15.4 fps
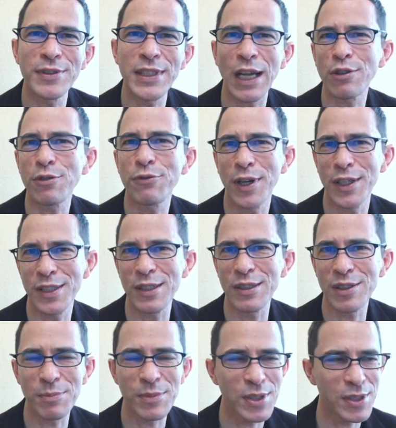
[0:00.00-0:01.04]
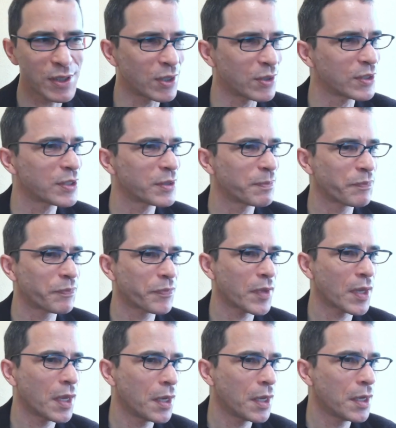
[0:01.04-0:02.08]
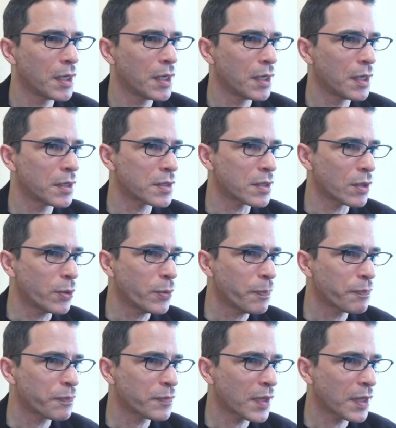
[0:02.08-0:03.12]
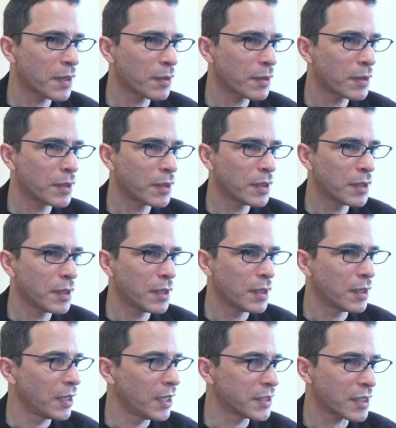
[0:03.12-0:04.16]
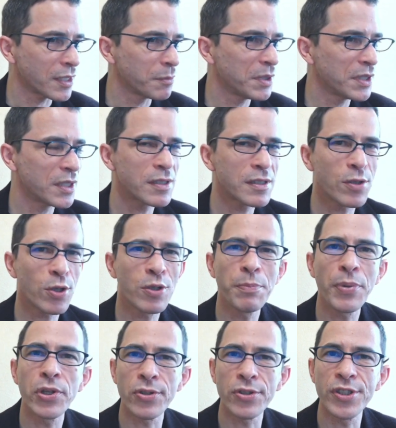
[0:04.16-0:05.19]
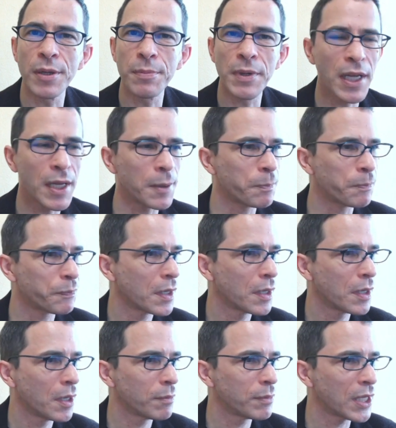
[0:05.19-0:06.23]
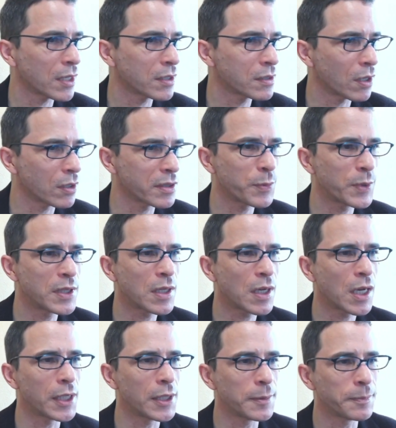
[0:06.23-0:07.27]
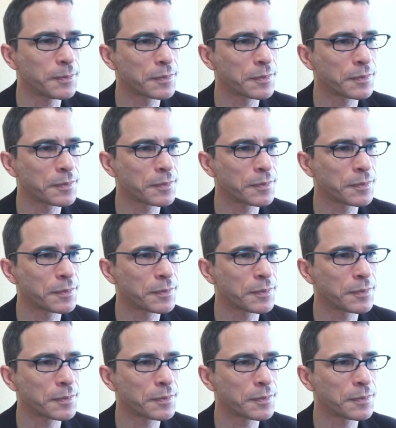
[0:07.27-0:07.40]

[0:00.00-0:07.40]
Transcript: sacrificing some stones. So it's going to be the stone pillar shape again. Black starts with the cut.